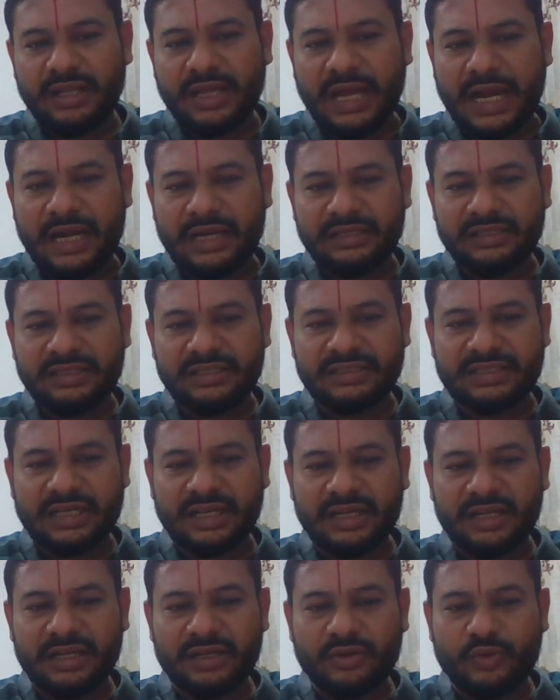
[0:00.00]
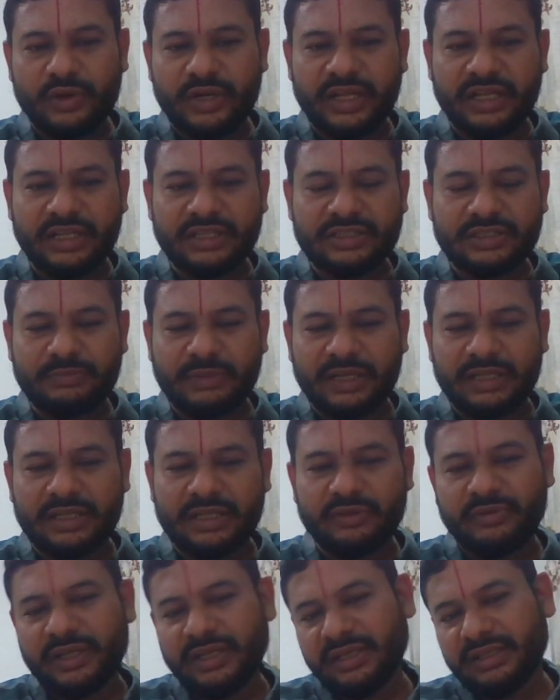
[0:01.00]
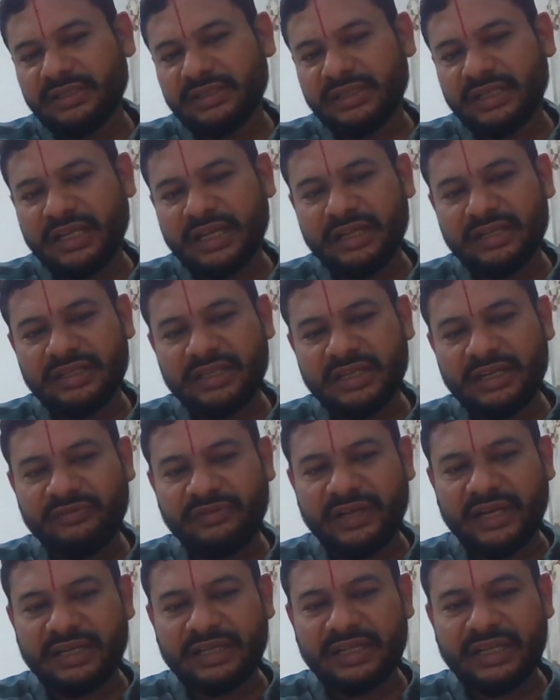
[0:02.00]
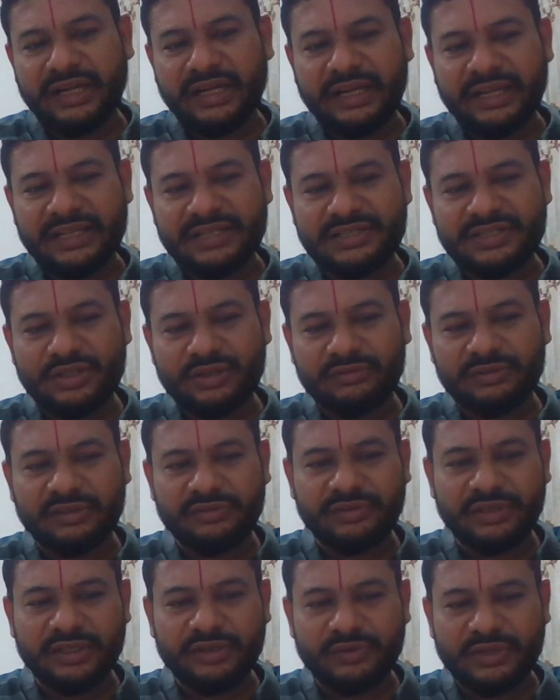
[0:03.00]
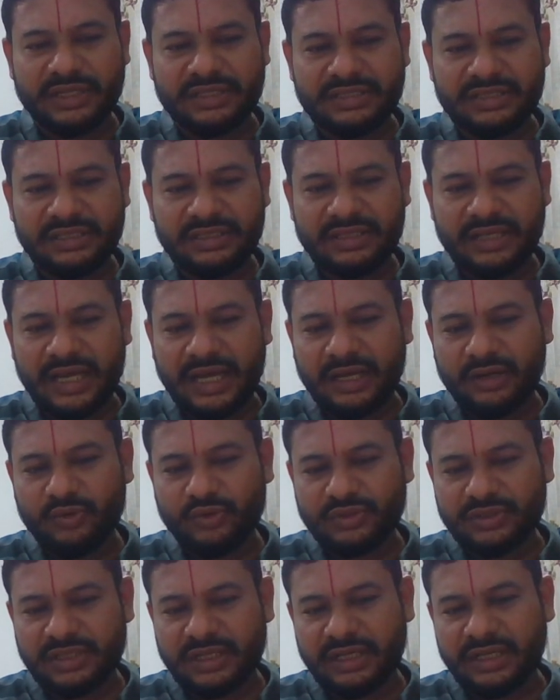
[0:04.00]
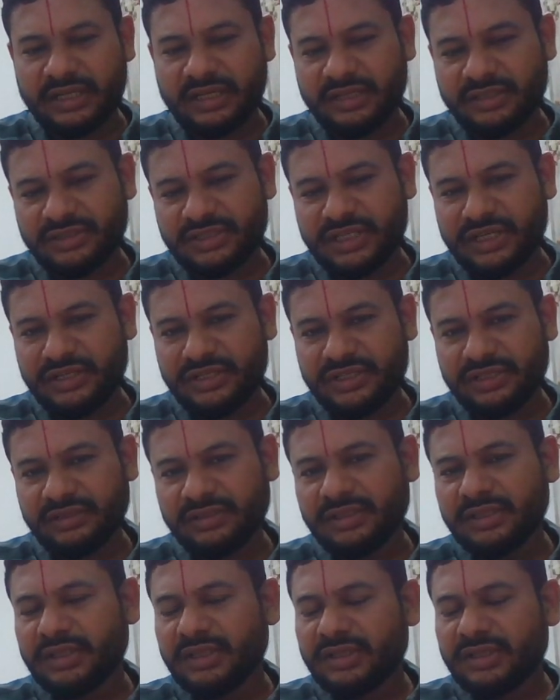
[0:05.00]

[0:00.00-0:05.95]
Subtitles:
And these color codings, by the way, they reflect the intensity of the field. You can see the arrow color is changing.